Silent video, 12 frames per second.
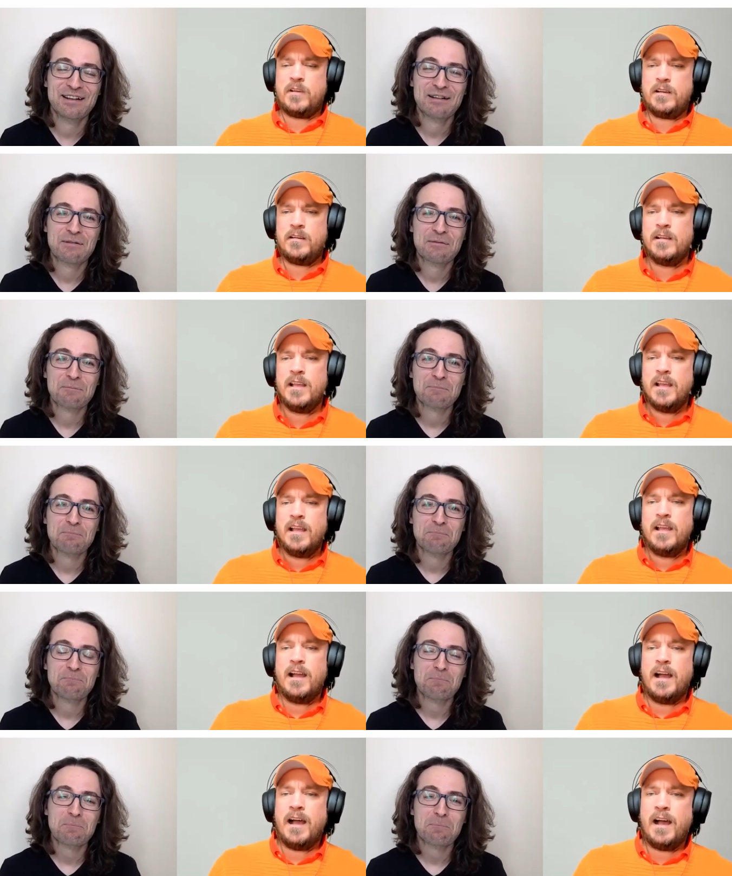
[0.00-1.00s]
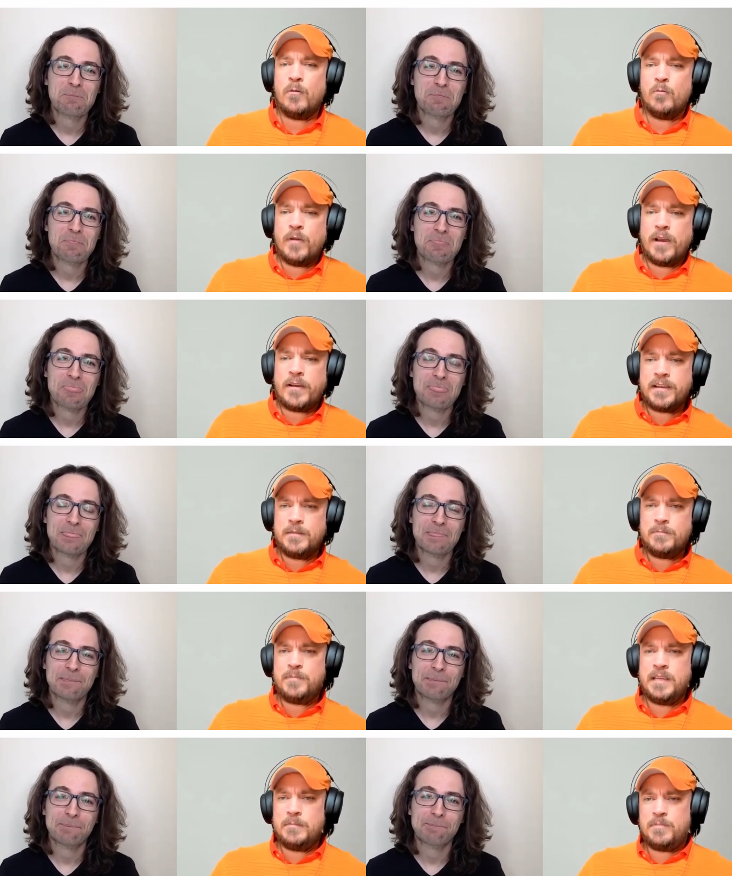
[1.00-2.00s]
Speaker 1: well uh, where can
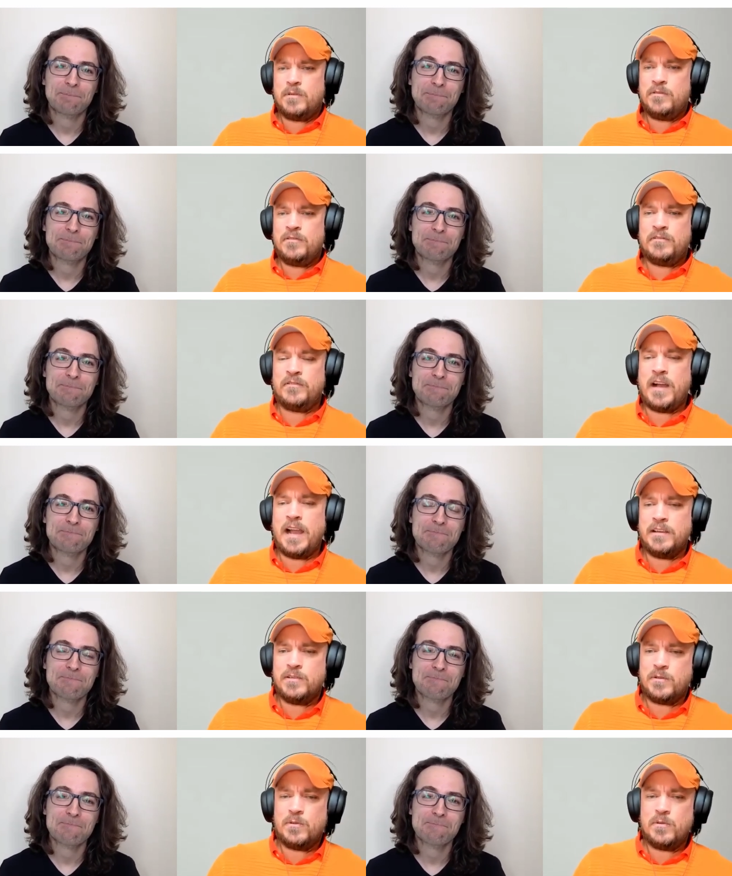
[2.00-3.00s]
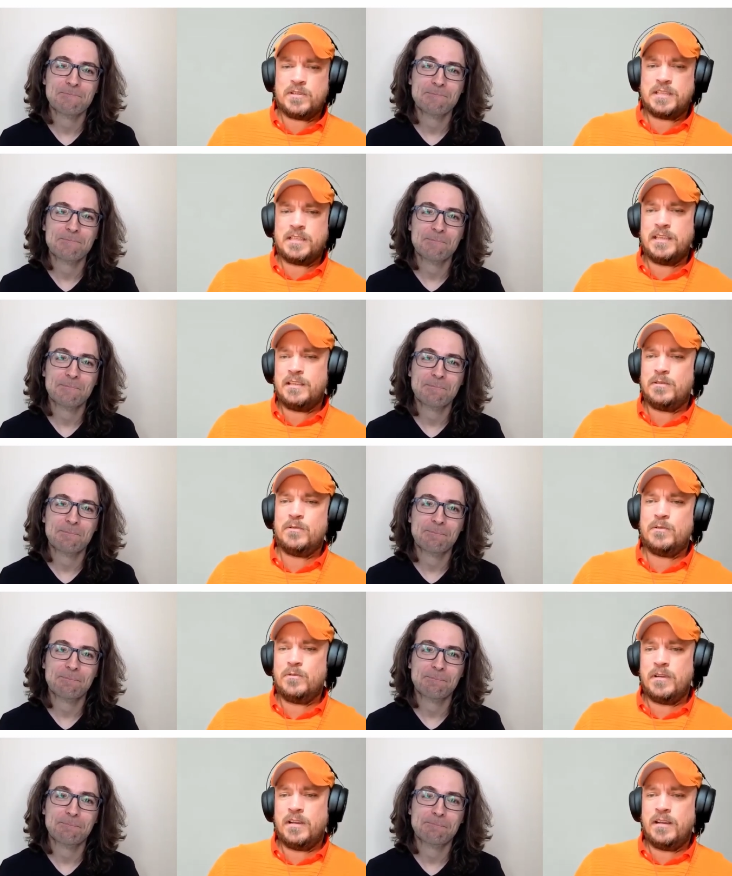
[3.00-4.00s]
people find you see
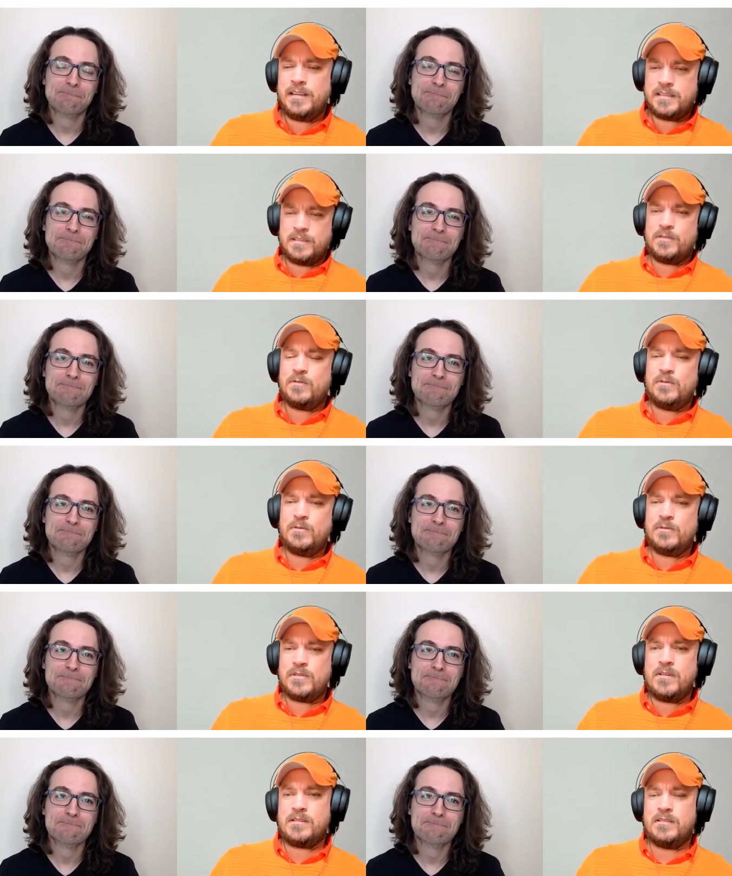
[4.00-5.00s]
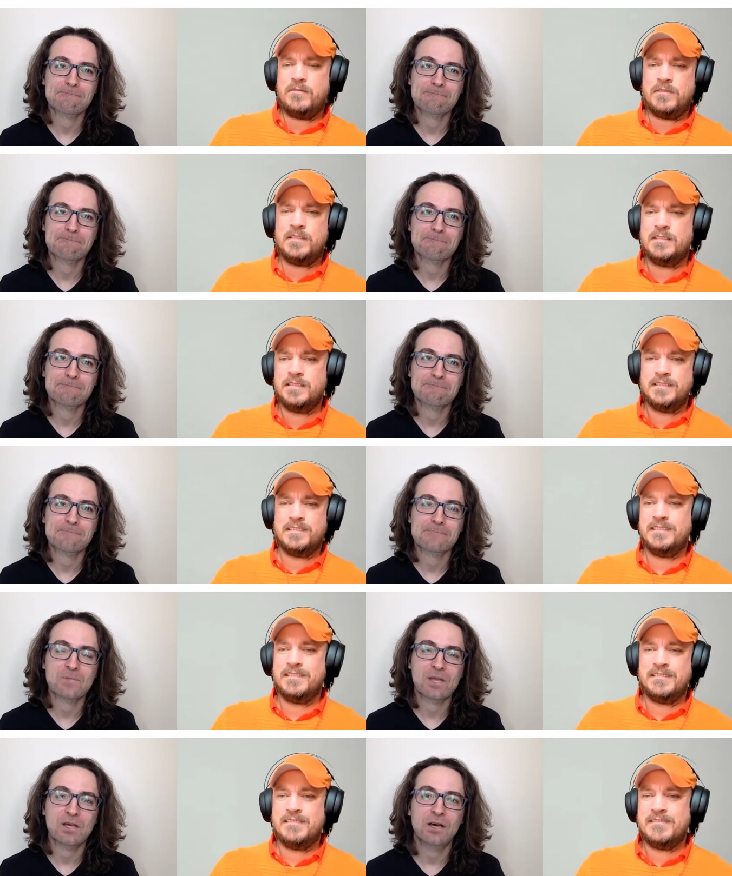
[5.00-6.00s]
you uh, listen to you talk of
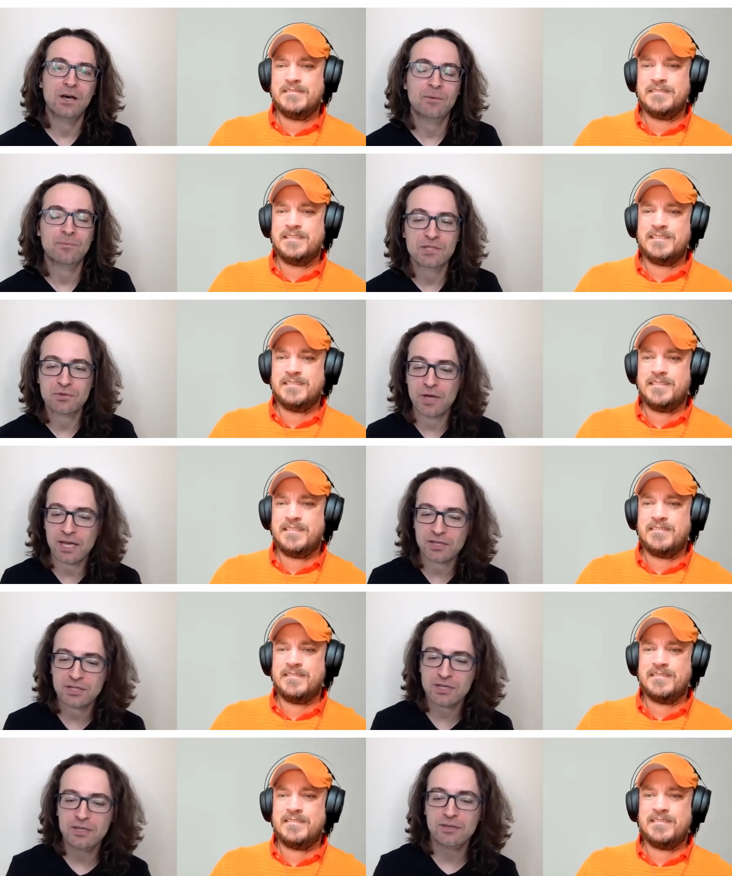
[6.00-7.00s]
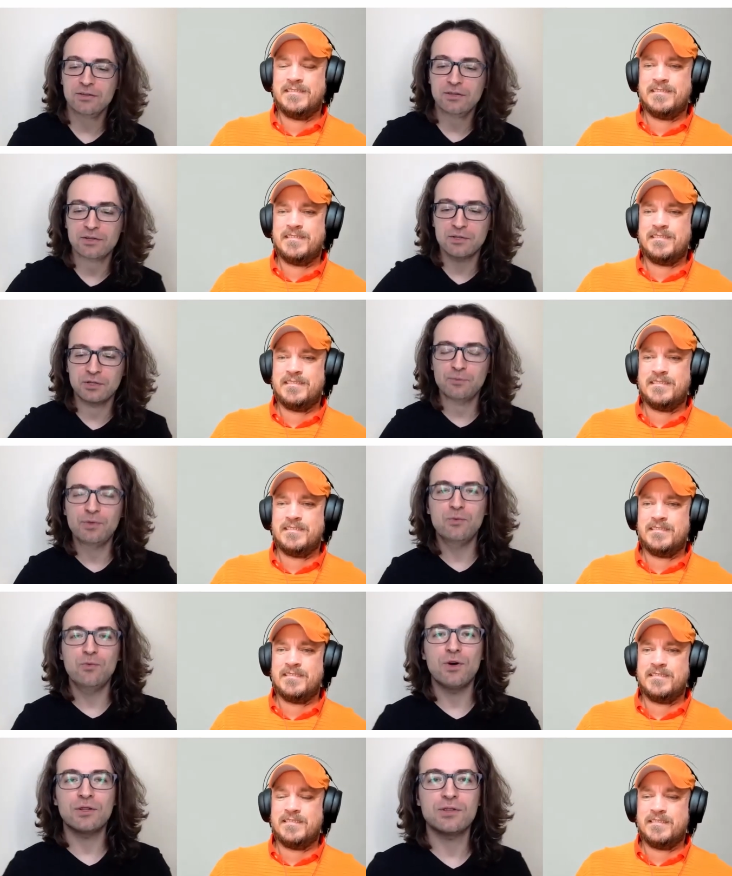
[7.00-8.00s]
Speaker 2: Um, so actually there's going to be
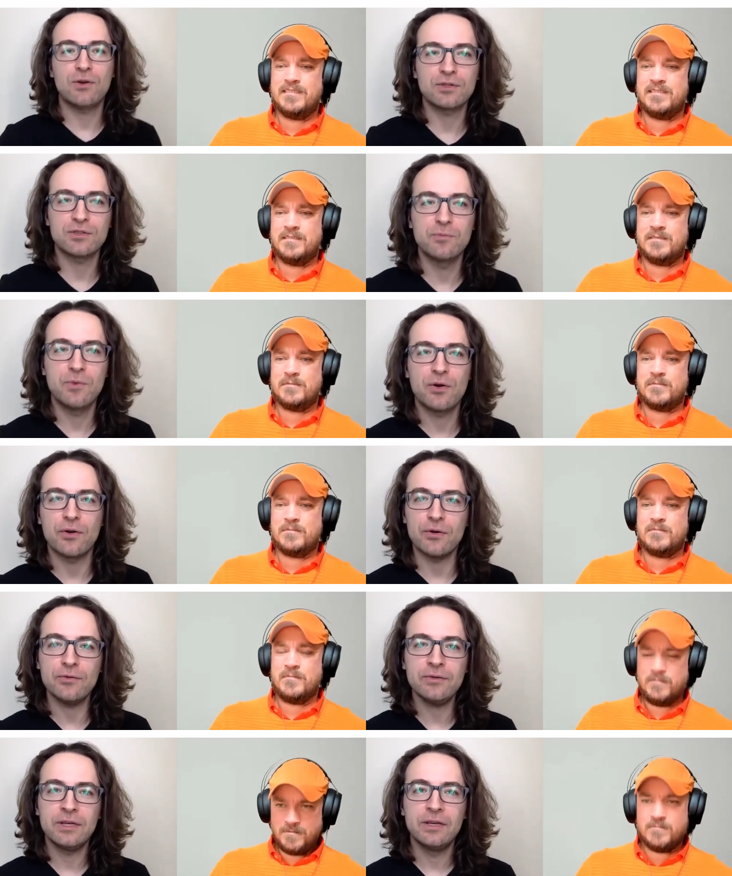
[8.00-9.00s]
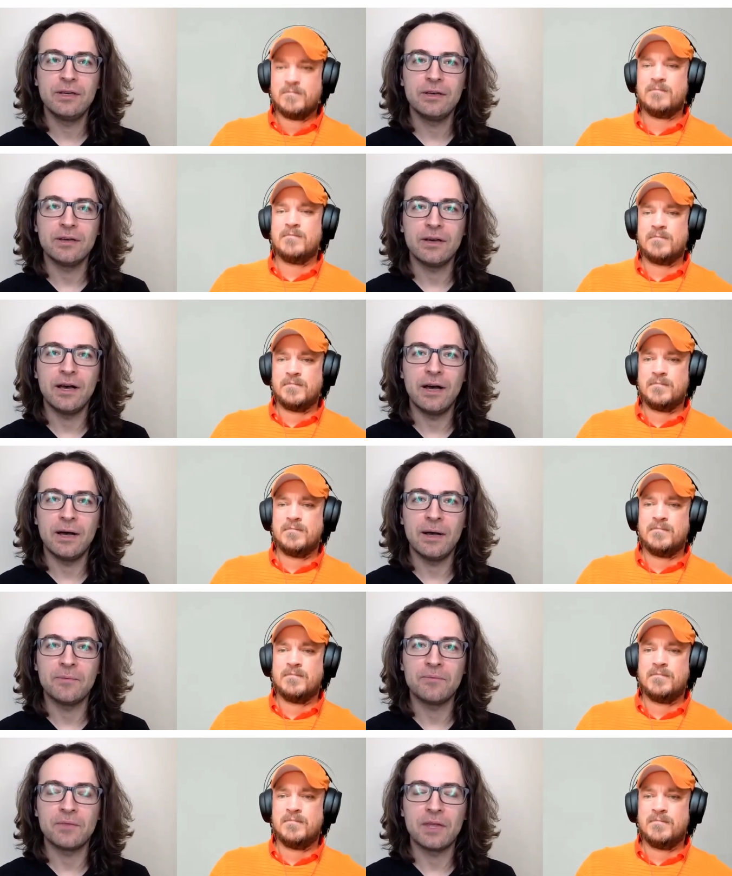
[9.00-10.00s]
one talk tomorrow
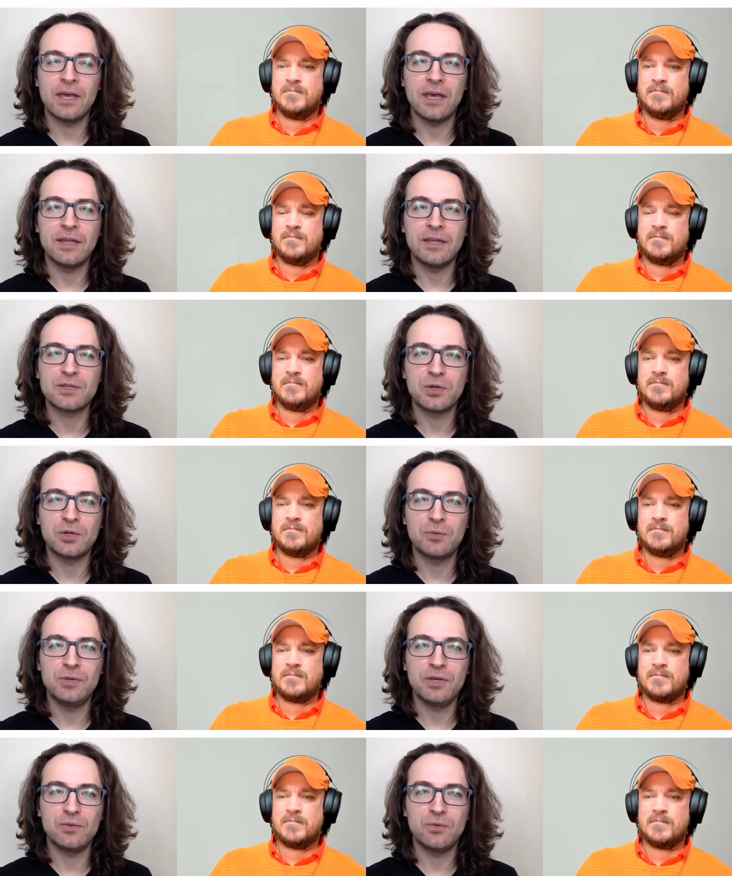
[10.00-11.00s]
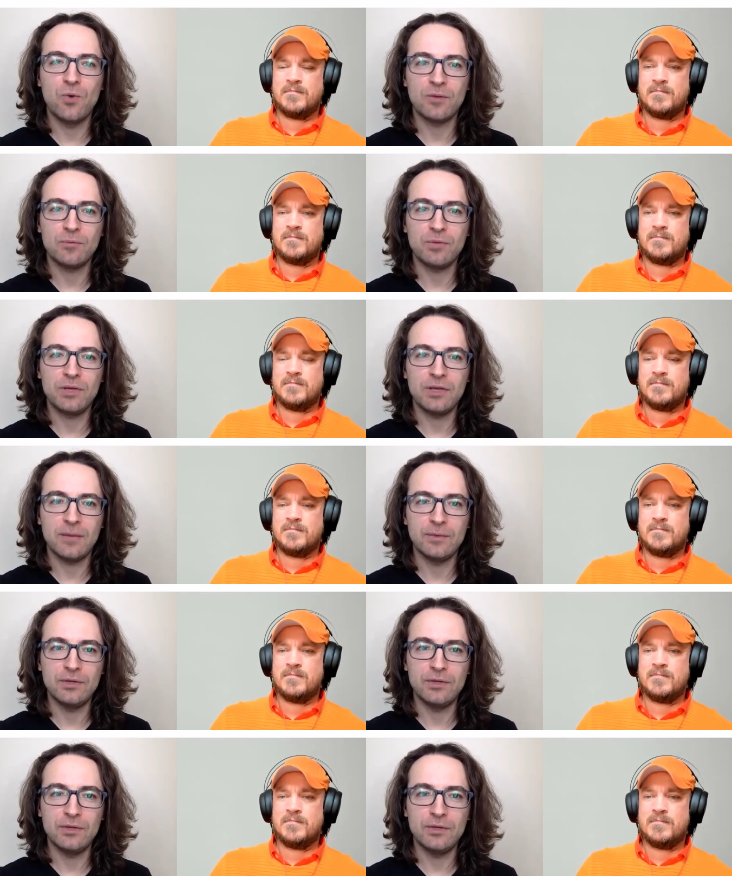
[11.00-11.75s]
um, and it's going to be at 1 p.m